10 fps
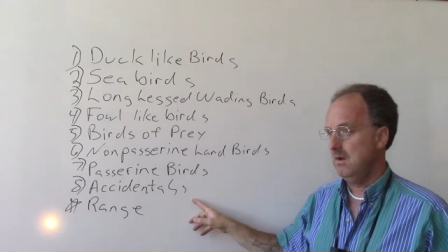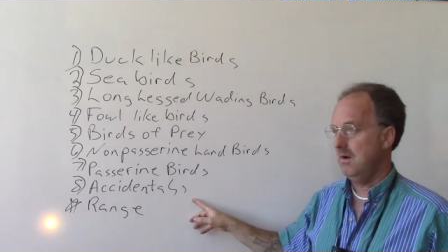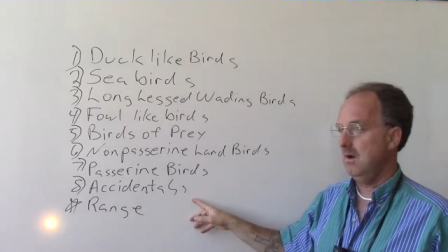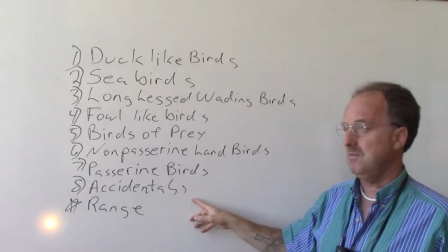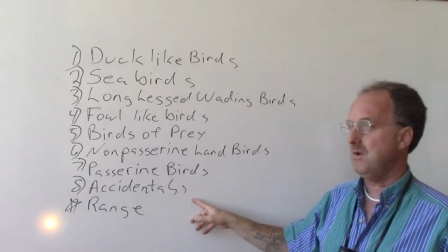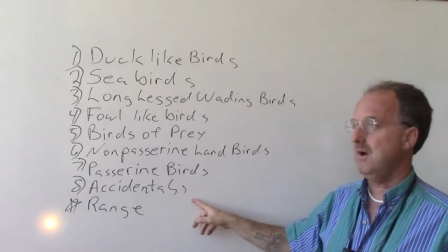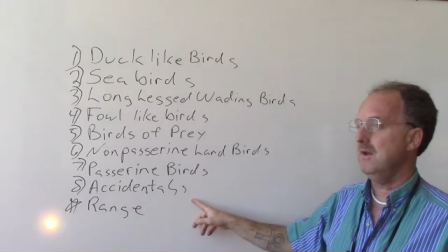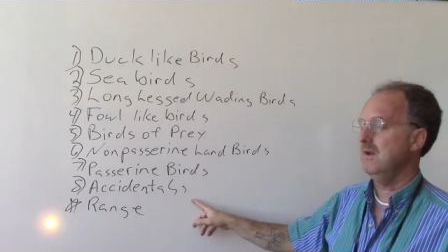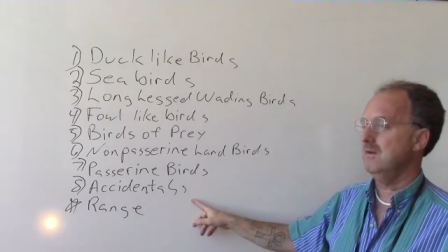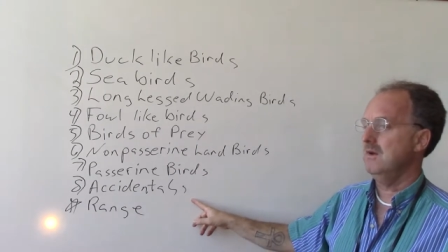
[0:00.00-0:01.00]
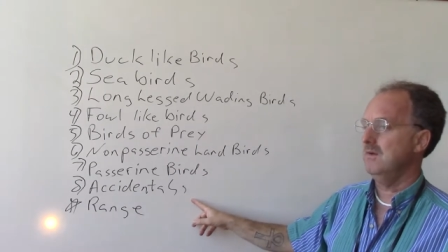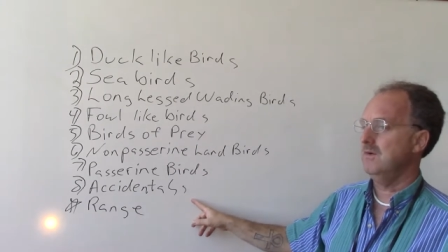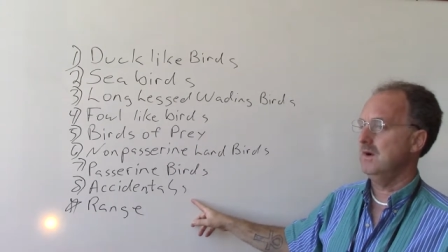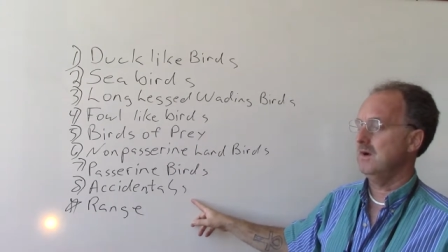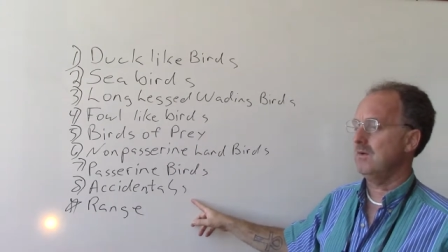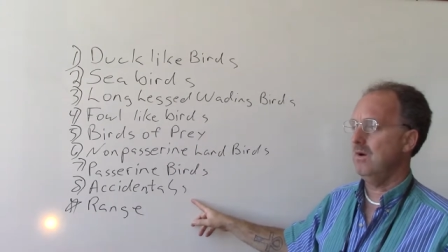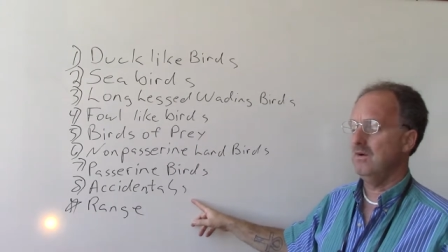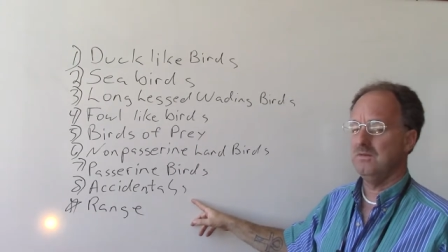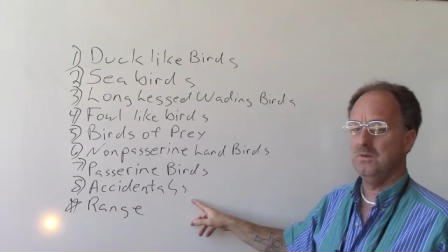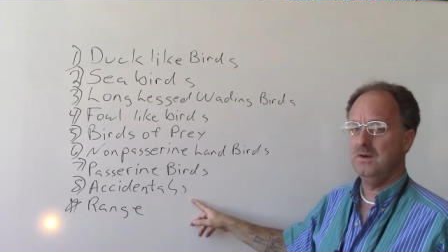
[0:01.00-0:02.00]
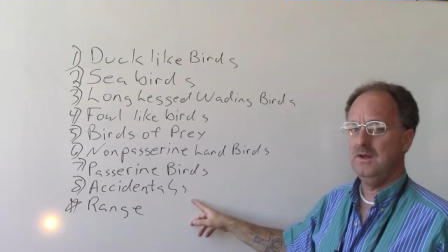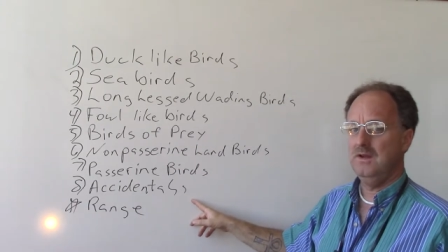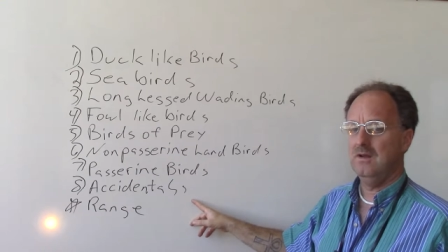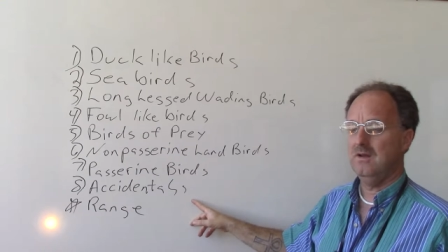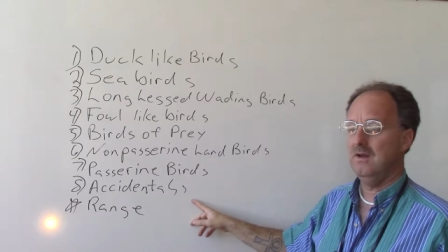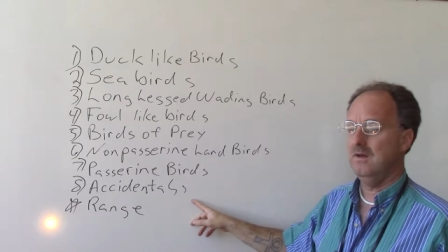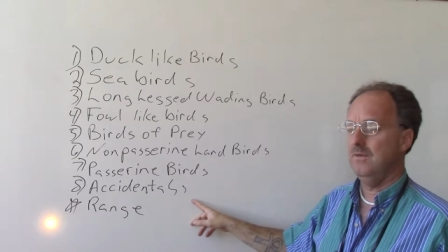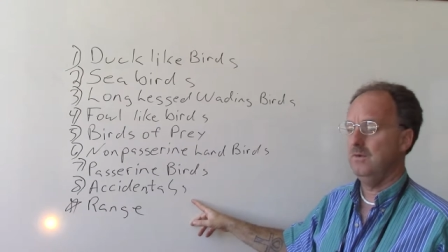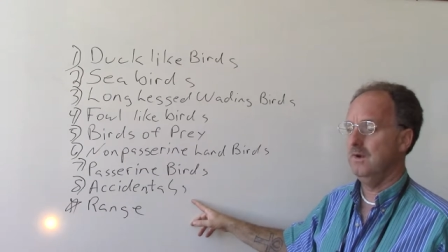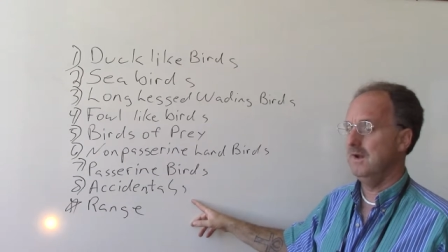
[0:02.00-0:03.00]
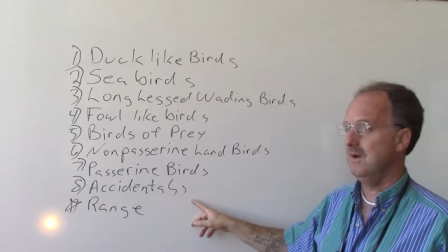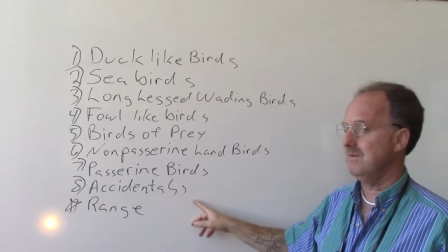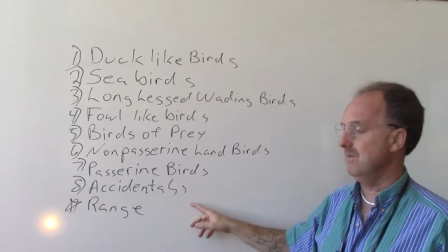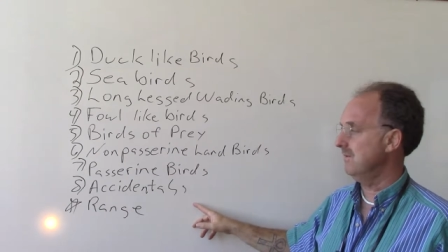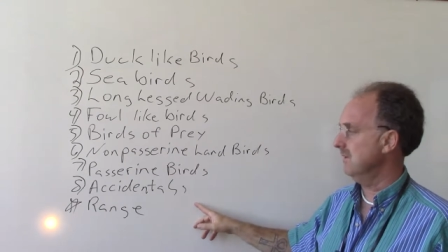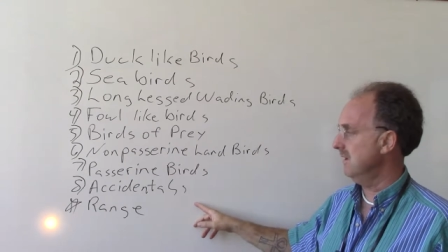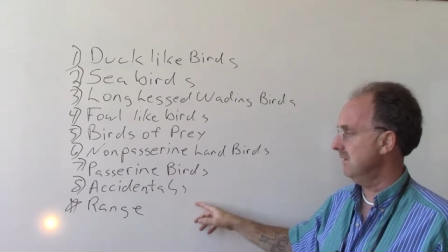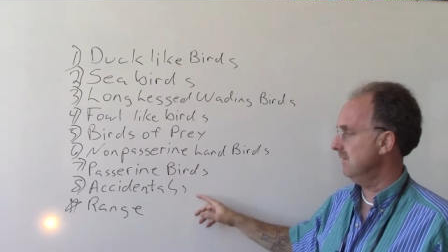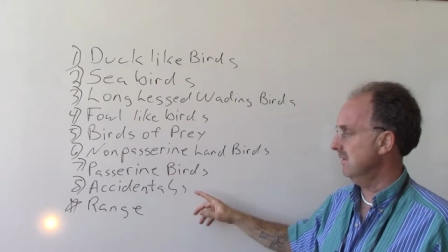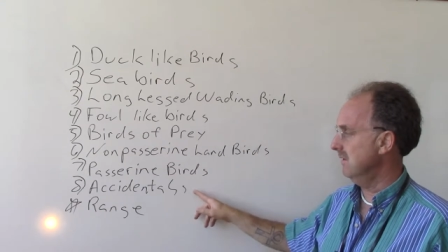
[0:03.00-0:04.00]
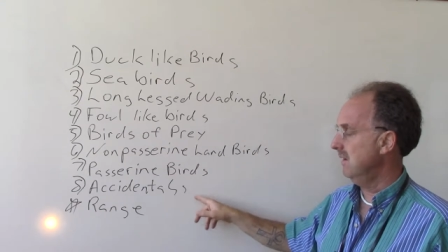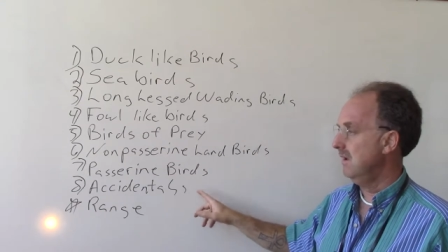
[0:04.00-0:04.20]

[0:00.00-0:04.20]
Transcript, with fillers: are a product of uh, crossbreeding uh, through natural selection.